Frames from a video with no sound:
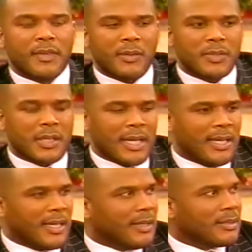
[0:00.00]
There was a
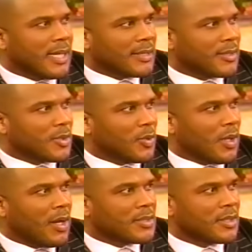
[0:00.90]
lady in Texas who
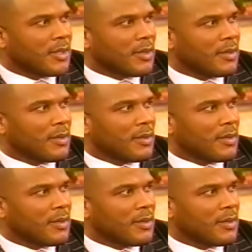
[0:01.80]
lost her.